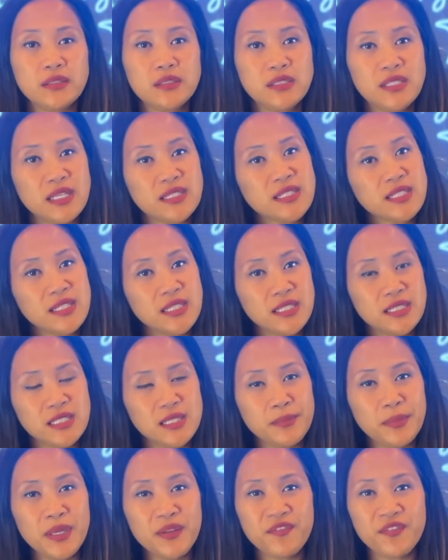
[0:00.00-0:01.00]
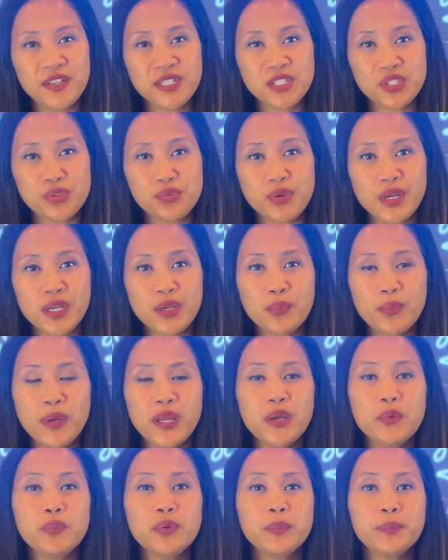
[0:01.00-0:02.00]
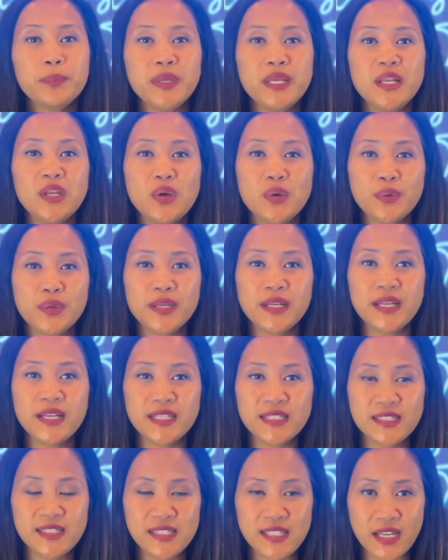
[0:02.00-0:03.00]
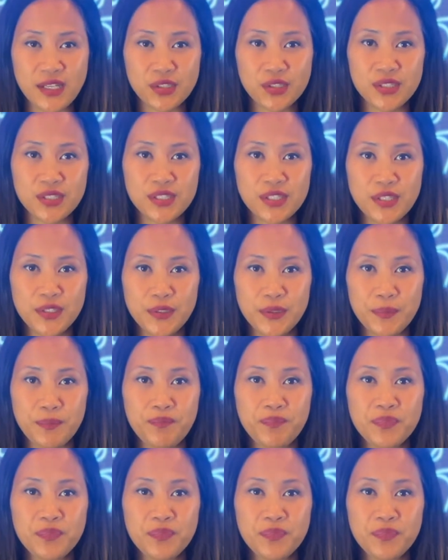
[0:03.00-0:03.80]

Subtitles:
doesn't need to be fixed right away will be noted in Section 2.